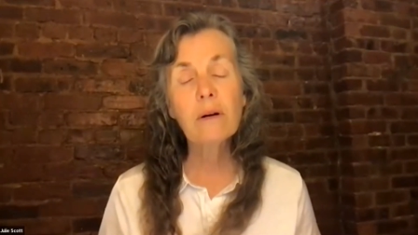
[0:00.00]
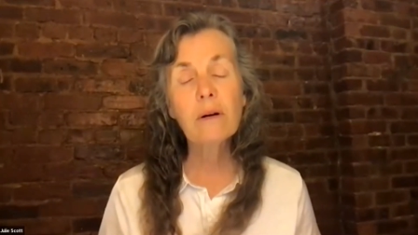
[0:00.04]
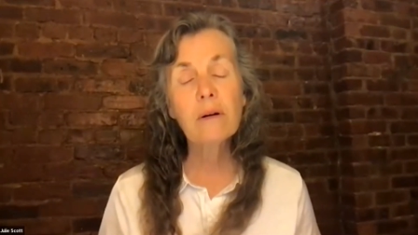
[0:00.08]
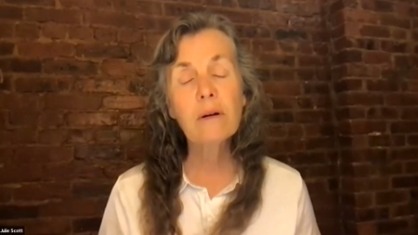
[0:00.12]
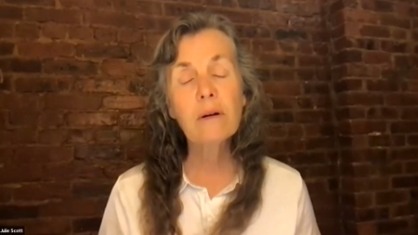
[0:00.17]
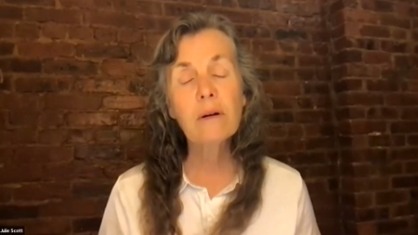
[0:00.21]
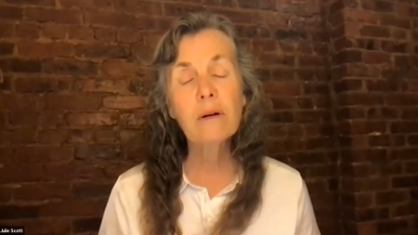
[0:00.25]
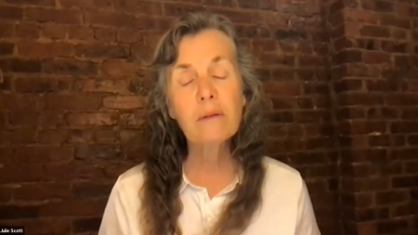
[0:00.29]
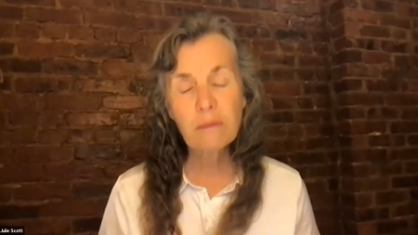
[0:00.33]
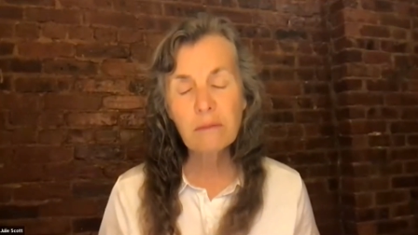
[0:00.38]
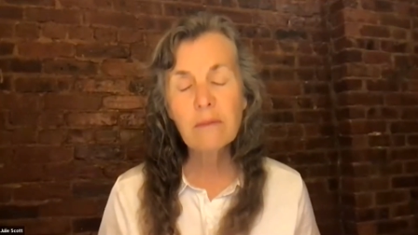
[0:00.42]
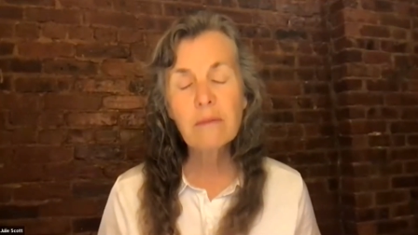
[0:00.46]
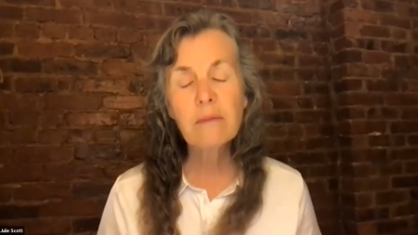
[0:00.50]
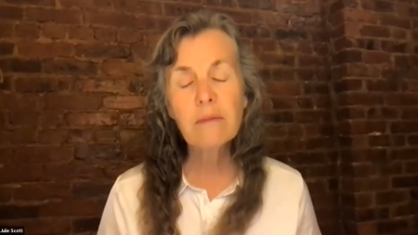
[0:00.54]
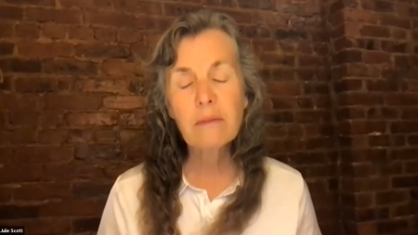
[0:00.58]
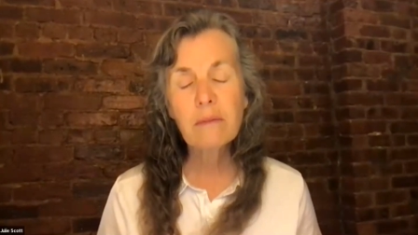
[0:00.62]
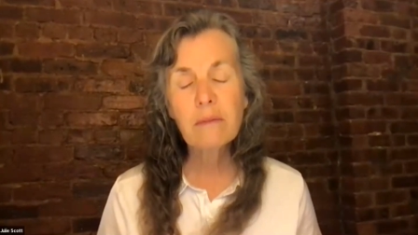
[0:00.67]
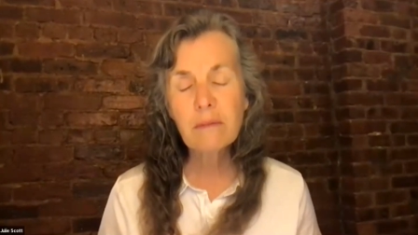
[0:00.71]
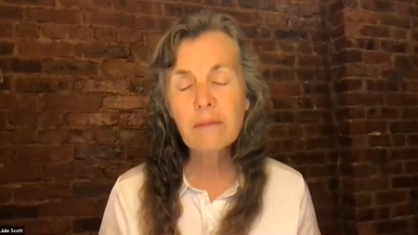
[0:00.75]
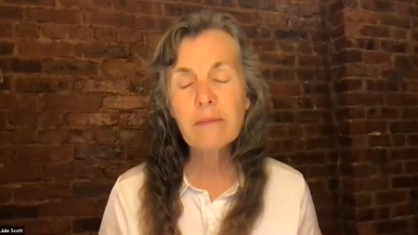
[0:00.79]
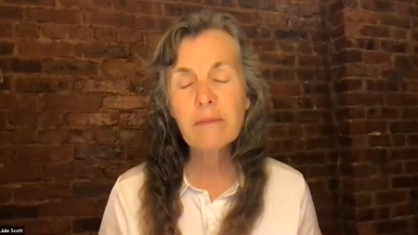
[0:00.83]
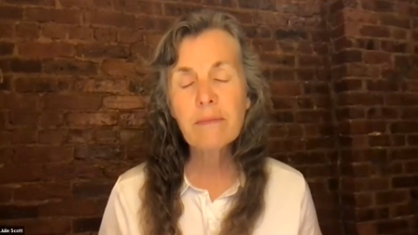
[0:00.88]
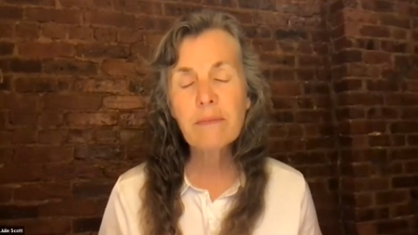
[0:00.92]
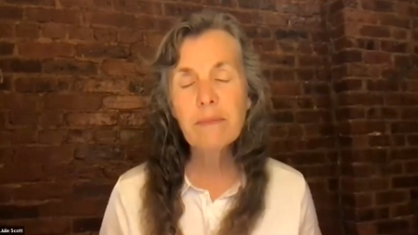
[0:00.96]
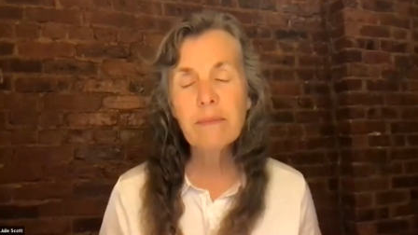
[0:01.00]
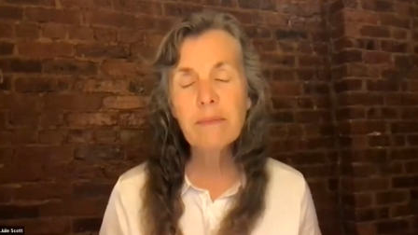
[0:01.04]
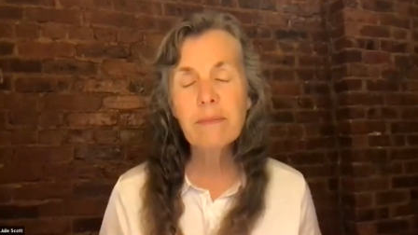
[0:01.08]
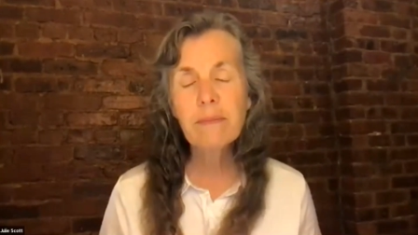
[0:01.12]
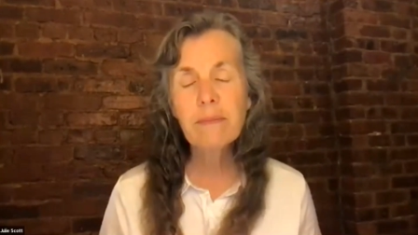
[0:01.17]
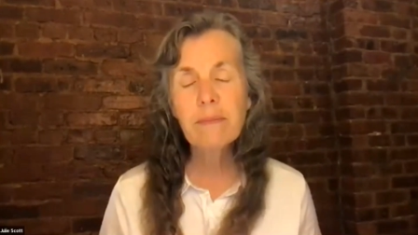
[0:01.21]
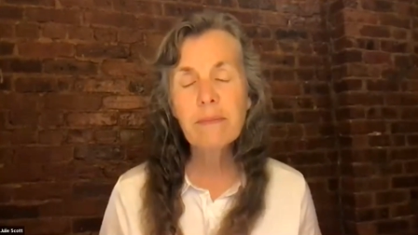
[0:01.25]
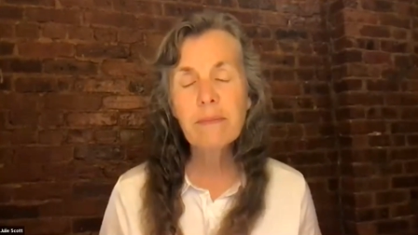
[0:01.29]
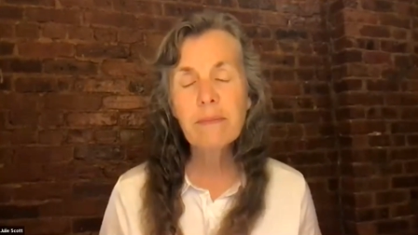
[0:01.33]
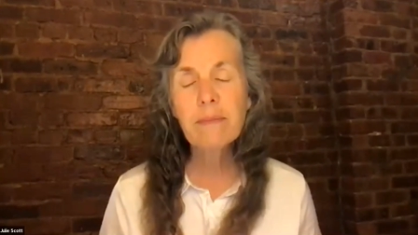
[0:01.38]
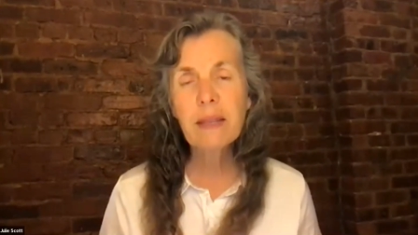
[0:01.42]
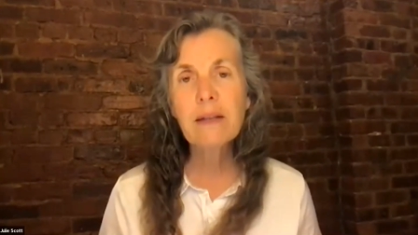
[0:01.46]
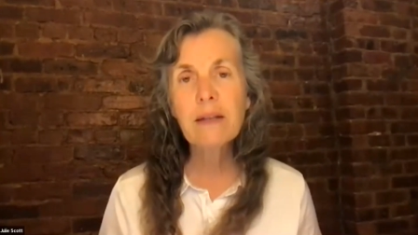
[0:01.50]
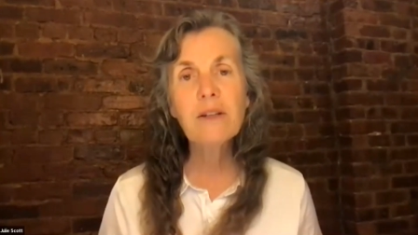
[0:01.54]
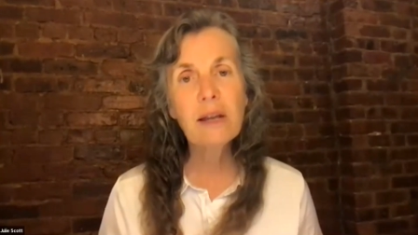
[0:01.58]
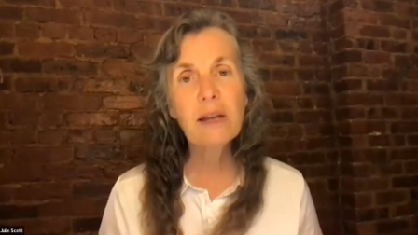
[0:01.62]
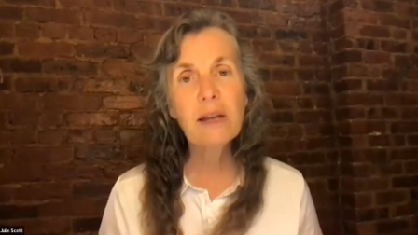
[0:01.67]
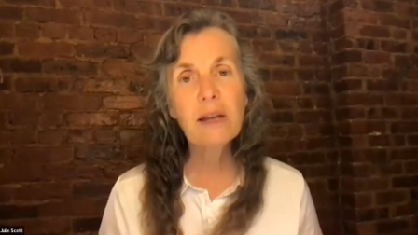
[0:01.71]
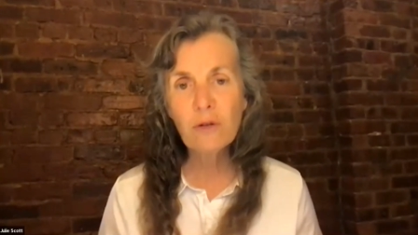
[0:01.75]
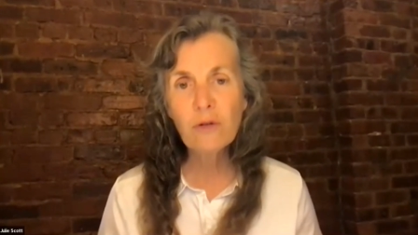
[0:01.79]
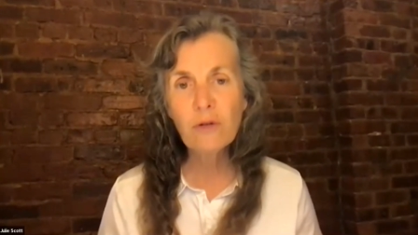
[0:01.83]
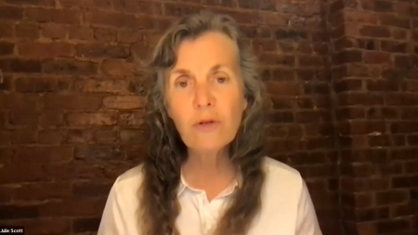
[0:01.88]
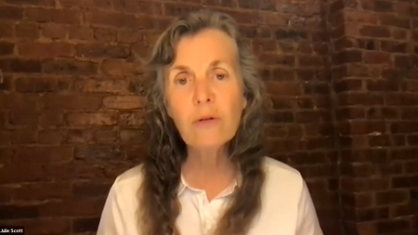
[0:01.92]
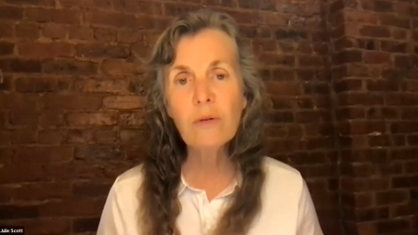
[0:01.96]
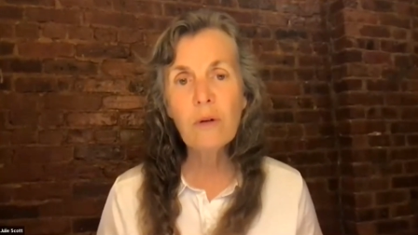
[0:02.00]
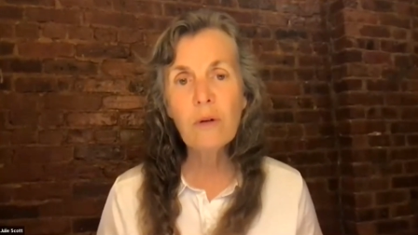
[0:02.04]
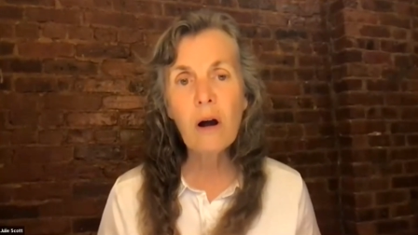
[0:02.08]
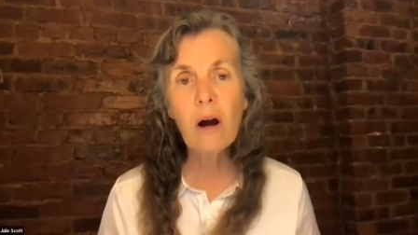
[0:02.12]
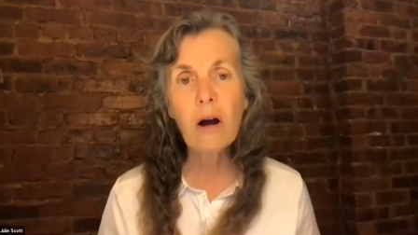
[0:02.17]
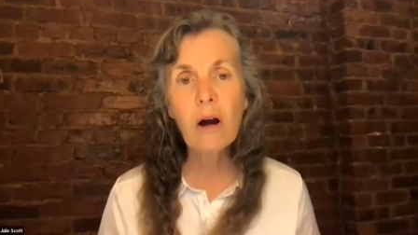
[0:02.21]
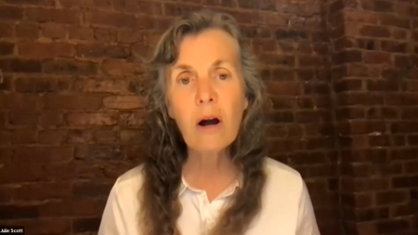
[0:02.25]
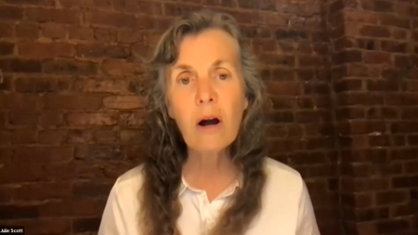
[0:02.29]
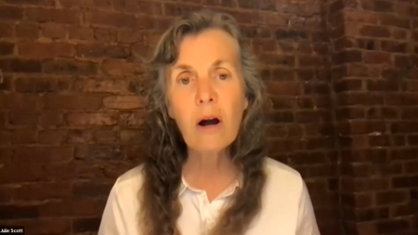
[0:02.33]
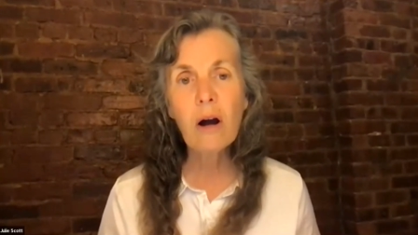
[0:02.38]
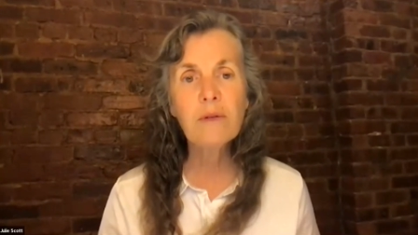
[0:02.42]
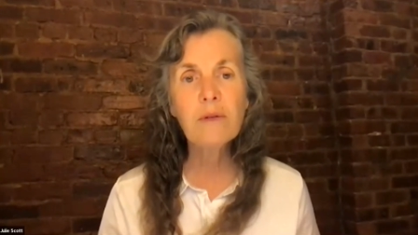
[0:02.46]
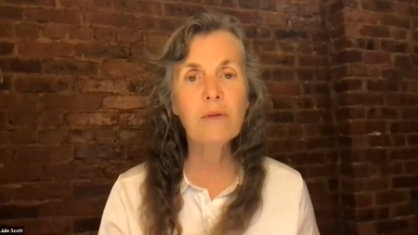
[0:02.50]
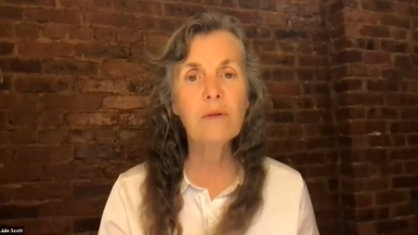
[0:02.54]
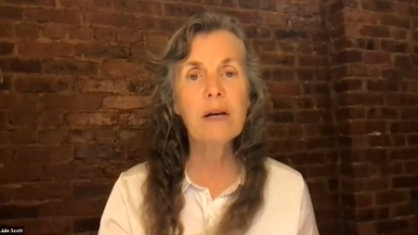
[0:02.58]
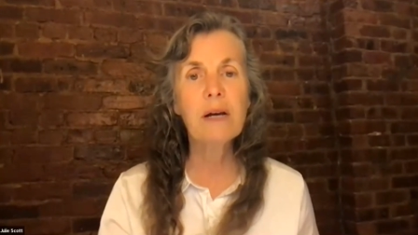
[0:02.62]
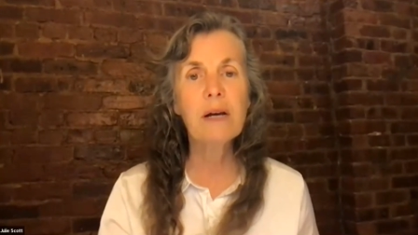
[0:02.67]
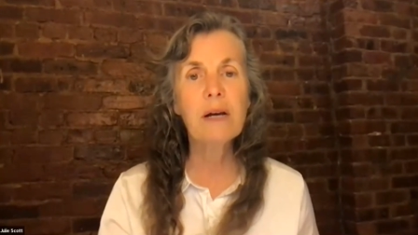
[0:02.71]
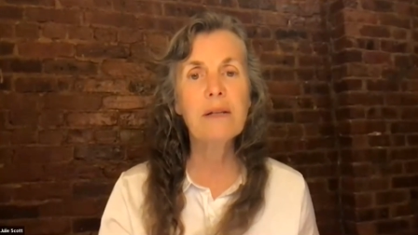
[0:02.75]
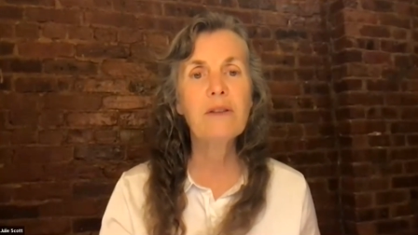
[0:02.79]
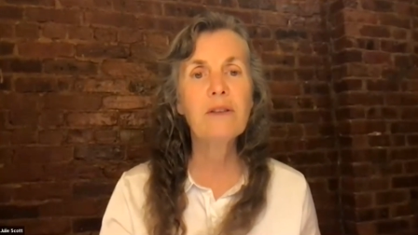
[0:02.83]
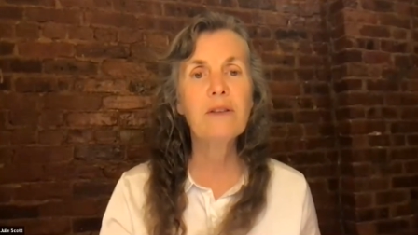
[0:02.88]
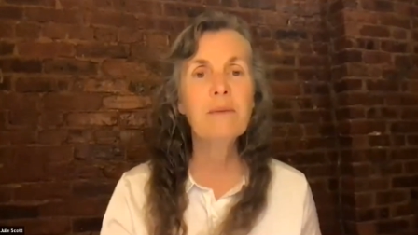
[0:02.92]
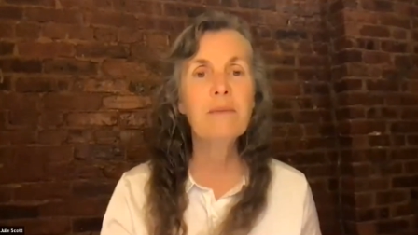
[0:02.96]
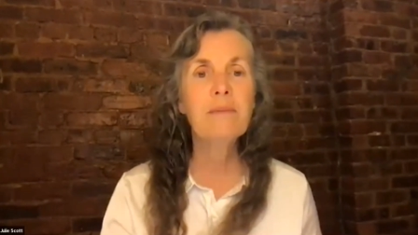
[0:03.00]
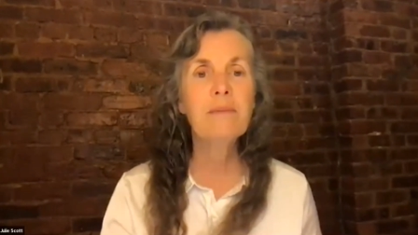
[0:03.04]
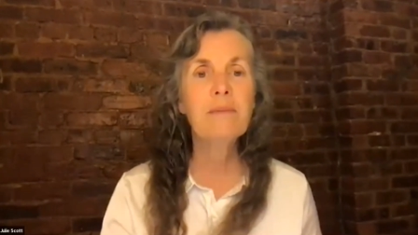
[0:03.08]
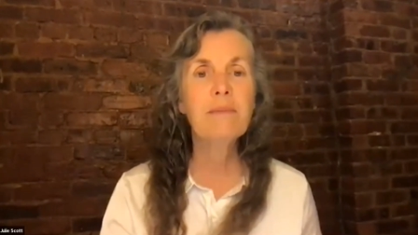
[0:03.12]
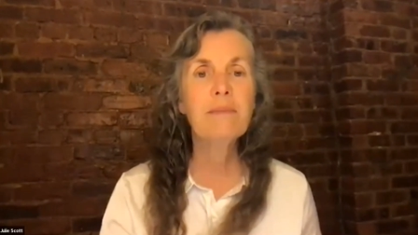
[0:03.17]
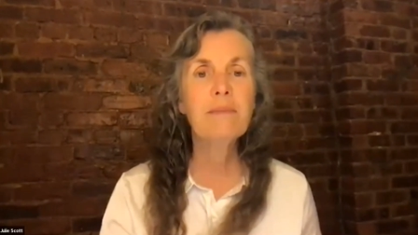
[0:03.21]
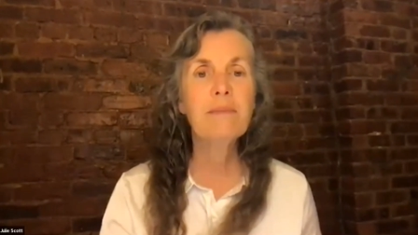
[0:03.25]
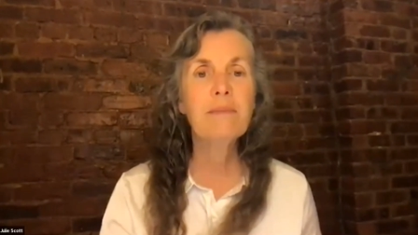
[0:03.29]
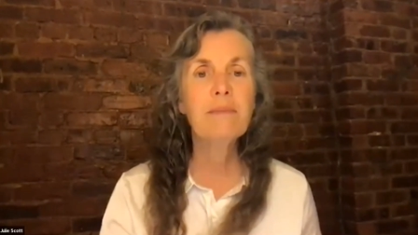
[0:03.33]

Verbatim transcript: or intend to do harm to us.